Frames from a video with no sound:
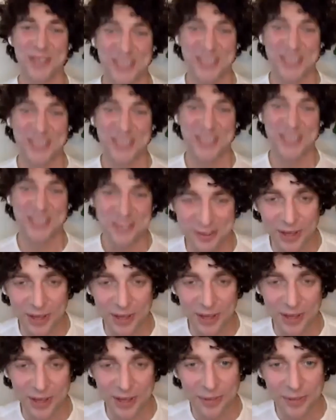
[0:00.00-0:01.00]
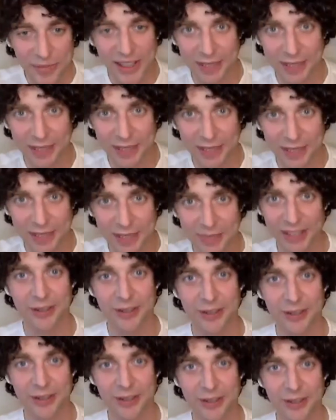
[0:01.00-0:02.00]
Well, thanks so much for your
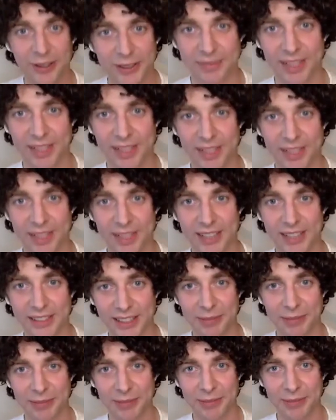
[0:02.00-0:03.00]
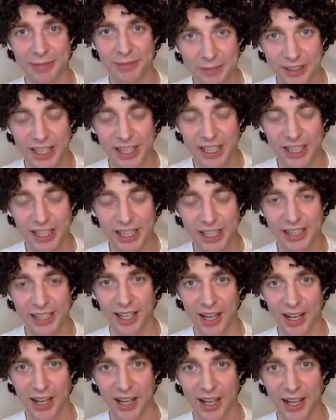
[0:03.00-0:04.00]
time, Andy. It's been wonderful to chat.
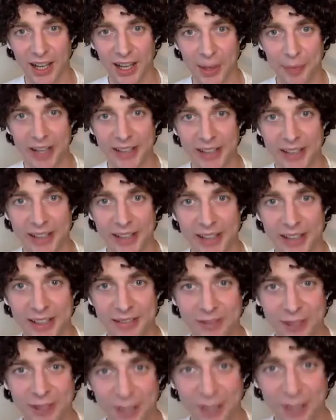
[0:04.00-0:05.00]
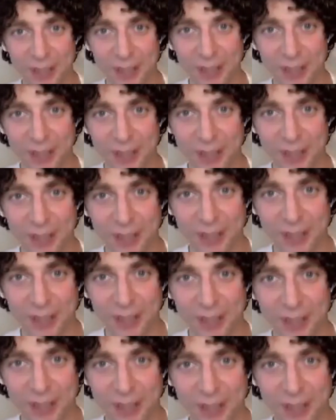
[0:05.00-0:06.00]
And good luck with
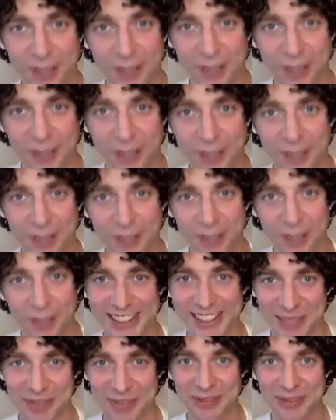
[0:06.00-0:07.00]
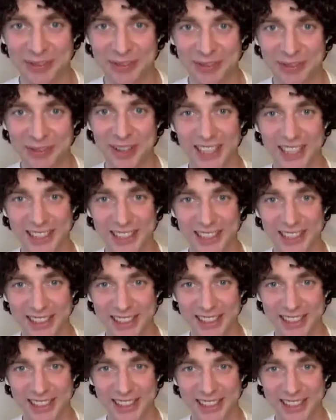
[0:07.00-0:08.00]
the ongoing studies. And I'm very
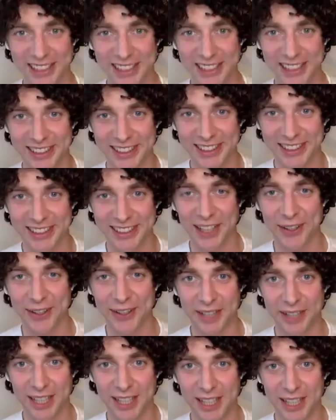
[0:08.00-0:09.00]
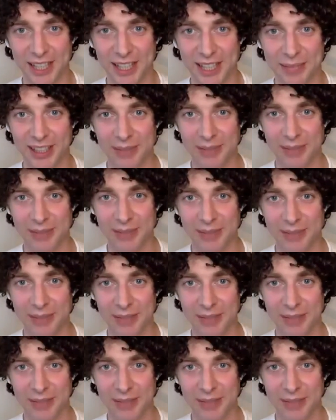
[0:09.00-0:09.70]
excited to see how they develop in the coming months.